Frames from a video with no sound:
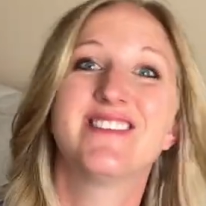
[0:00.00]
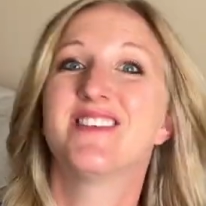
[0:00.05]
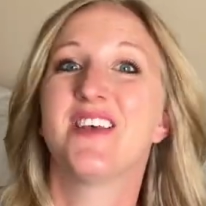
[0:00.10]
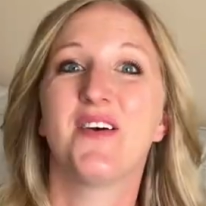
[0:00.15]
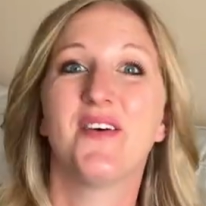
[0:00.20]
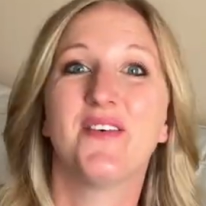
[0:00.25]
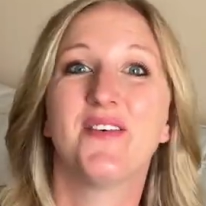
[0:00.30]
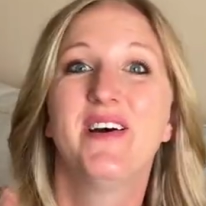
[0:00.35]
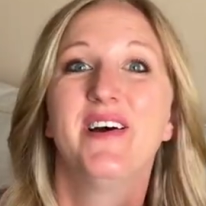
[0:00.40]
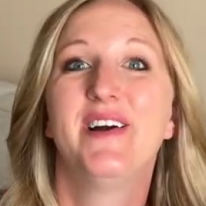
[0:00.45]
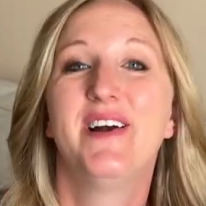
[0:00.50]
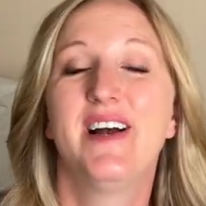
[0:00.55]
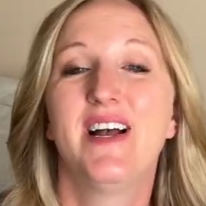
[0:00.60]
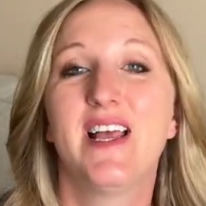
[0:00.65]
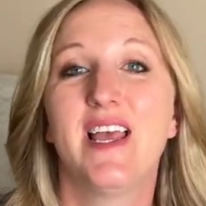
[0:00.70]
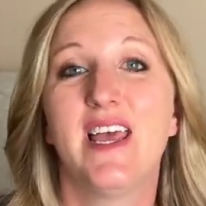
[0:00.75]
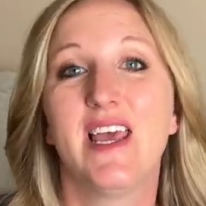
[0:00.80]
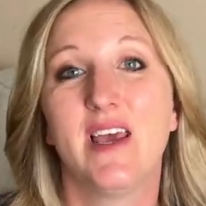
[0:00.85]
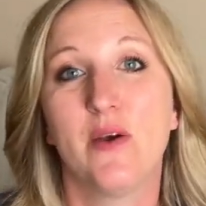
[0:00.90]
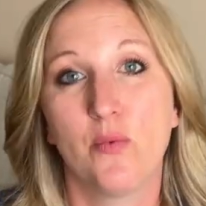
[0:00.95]
so
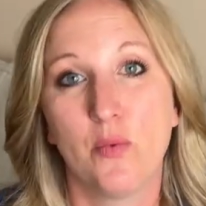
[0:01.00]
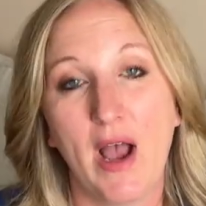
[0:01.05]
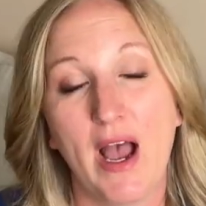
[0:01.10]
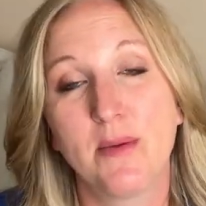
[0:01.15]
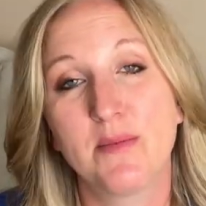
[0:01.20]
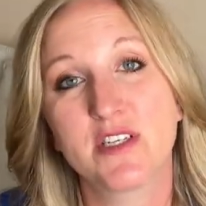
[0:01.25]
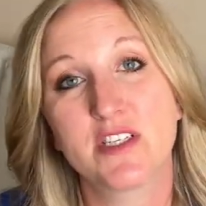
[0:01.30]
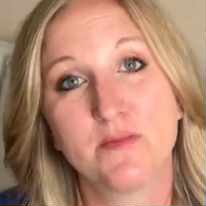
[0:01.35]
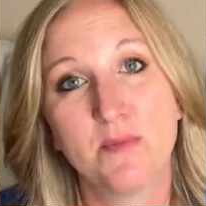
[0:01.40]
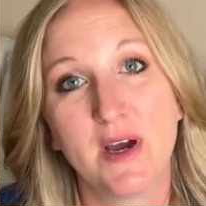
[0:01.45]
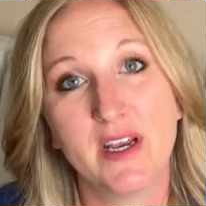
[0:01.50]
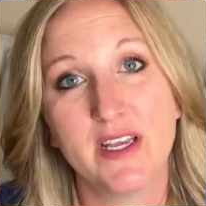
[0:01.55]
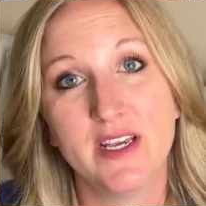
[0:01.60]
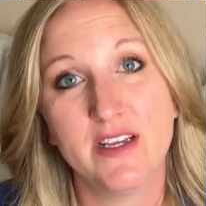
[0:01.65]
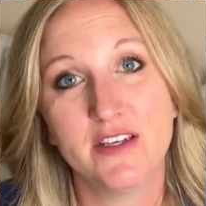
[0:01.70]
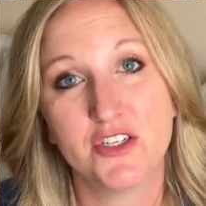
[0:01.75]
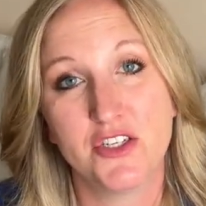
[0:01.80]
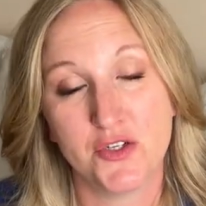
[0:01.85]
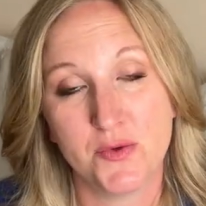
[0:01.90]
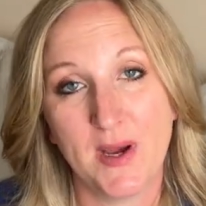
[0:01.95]
how much
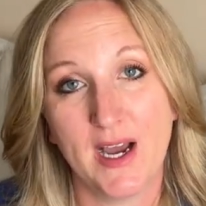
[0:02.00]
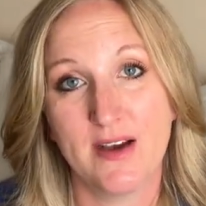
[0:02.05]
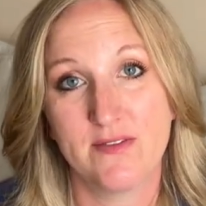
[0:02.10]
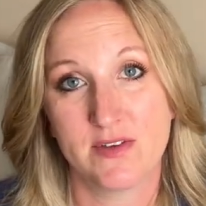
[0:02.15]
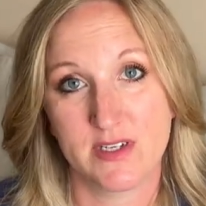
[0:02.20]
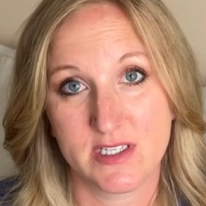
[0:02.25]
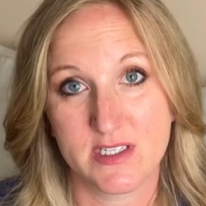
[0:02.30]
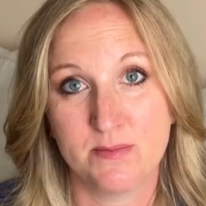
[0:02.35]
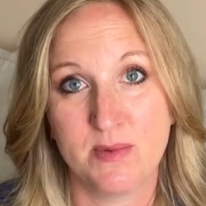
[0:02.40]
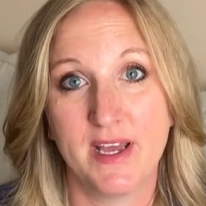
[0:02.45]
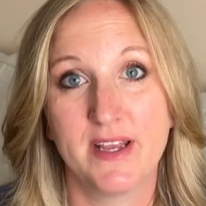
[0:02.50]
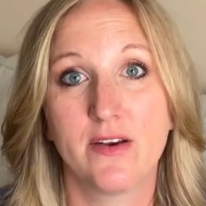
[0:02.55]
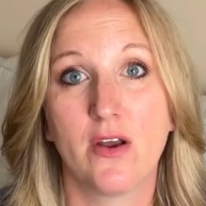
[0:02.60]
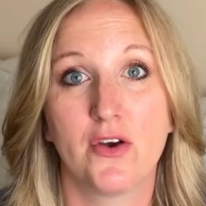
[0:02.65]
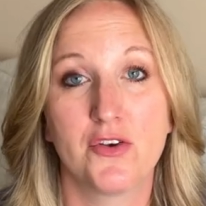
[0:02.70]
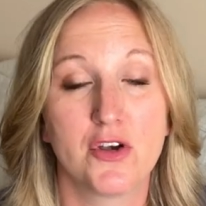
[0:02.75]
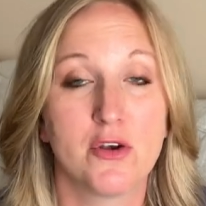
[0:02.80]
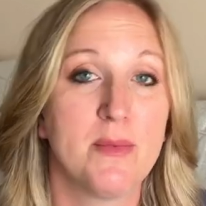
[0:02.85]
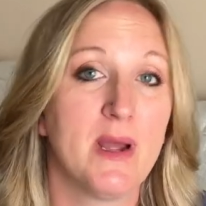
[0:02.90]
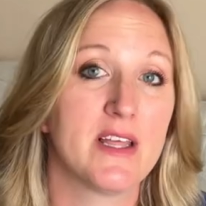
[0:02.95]
money do you have to spend
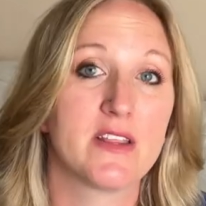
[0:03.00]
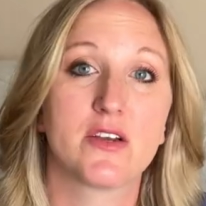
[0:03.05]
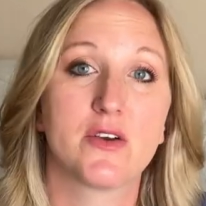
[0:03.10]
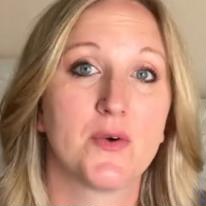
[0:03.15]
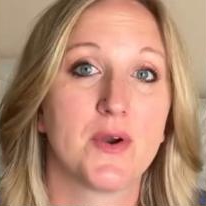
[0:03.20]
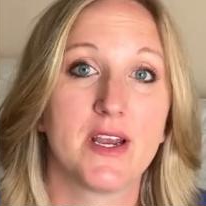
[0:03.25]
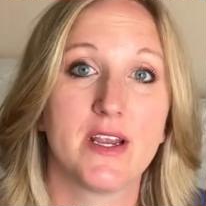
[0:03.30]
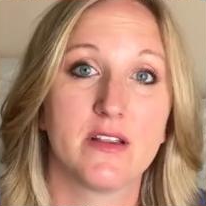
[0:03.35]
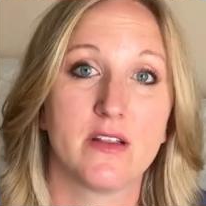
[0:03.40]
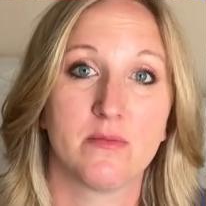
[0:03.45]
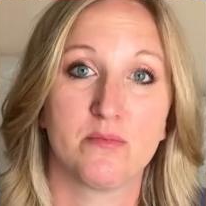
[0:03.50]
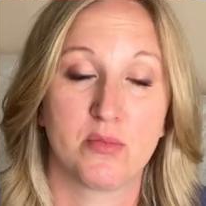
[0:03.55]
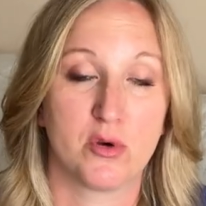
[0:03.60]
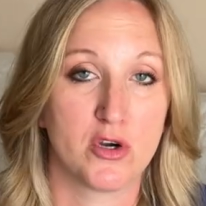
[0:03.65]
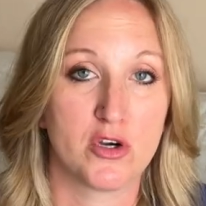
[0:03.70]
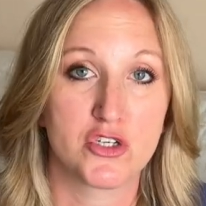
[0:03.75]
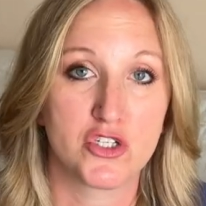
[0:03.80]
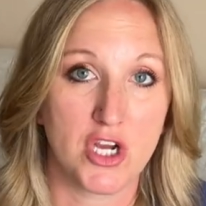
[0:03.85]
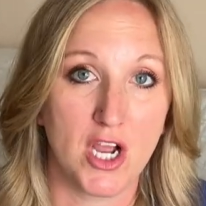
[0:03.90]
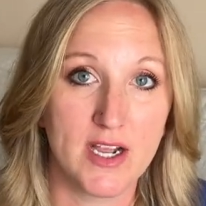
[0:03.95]
on your math curriculum
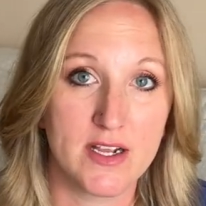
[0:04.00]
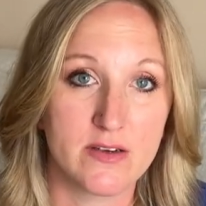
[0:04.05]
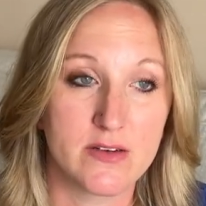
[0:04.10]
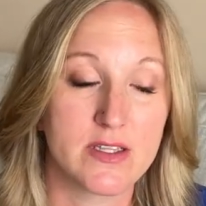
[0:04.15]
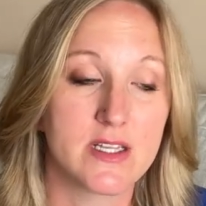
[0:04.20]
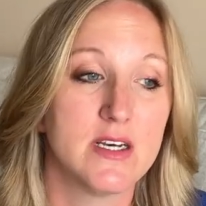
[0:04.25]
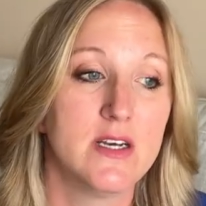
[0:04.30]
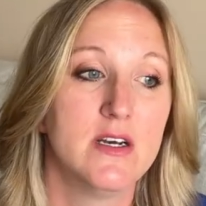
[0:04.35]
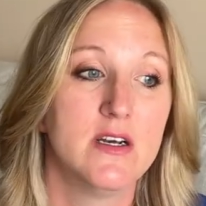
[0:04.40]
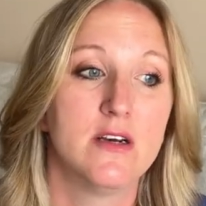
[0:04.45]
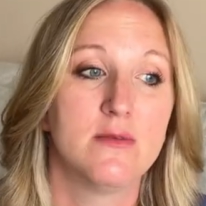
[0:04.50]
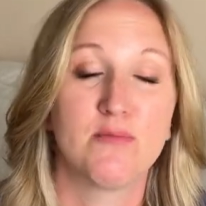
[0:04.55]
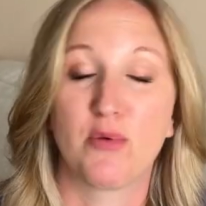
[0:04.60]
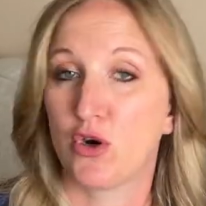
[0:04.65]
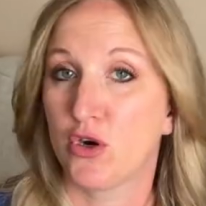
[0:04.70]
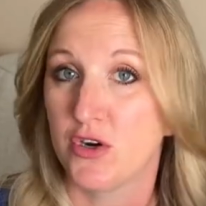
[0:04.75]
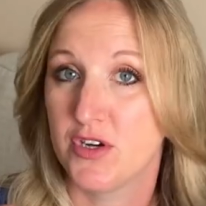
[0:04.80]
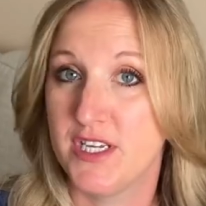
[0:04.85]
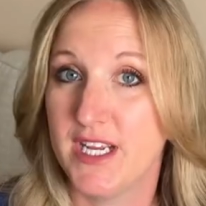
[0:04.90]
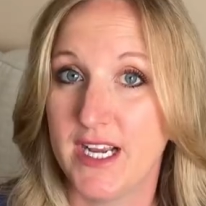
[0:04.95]
per child
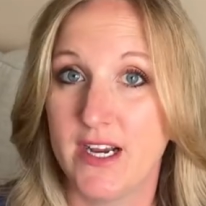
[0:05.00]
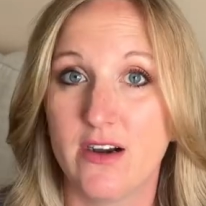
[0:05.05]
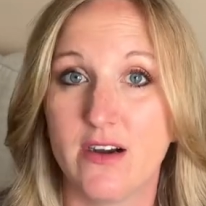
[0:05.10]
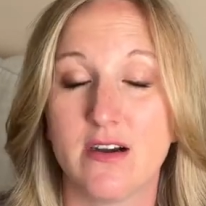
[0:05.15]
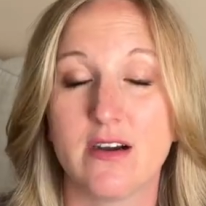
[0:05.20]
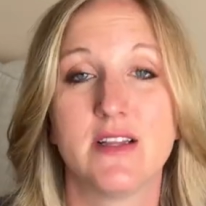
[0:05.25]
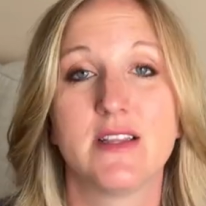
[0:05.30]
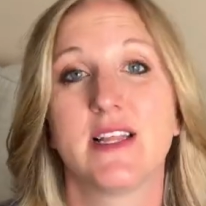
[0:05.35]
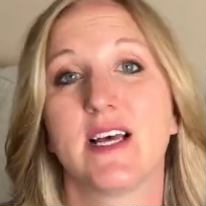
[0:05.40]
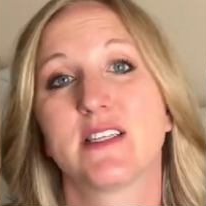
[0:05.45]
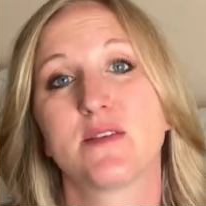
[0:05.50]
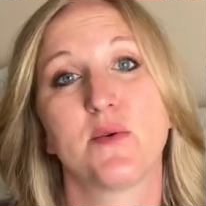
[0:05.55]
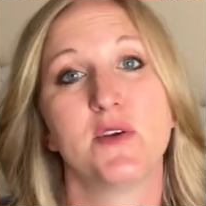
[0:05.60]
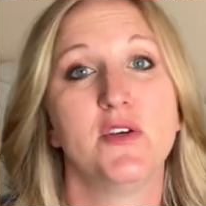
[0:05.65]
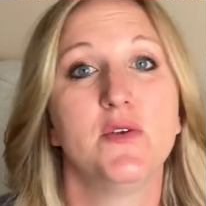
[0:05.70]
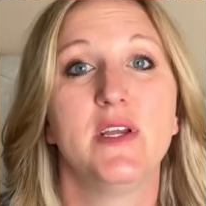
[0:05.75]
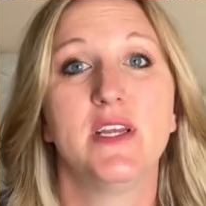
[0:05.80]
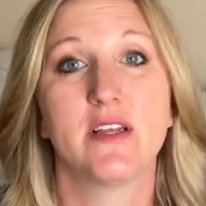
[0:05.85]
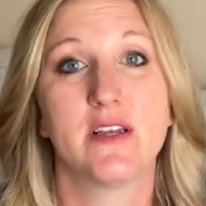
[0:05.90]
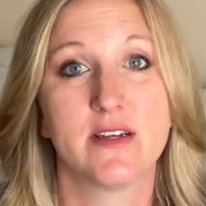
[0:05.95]
per year? That's what
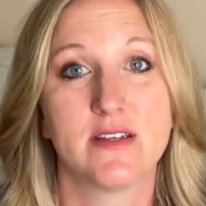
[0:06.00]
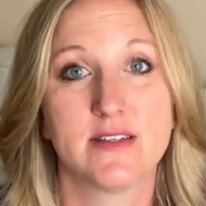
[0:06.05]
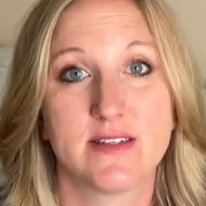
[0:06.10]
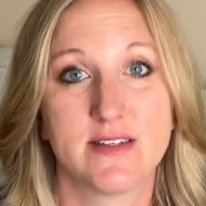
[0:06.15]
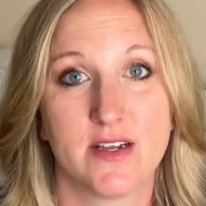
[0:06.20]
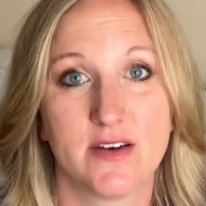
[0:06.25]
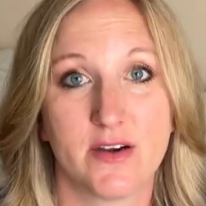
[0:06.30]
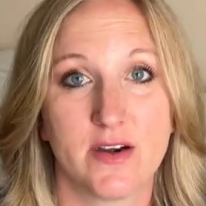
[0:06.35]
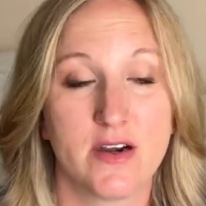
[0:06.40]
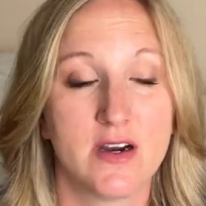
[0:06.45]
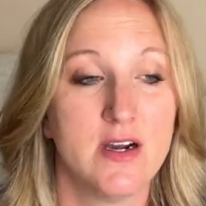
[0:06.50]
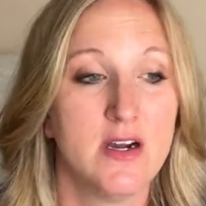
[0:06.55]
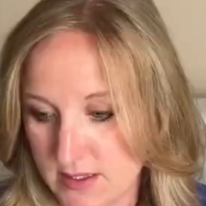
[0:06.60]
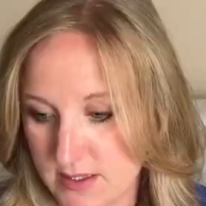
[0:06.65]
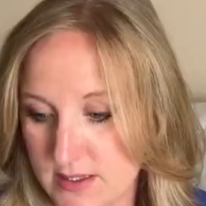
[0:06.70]
you need to consider.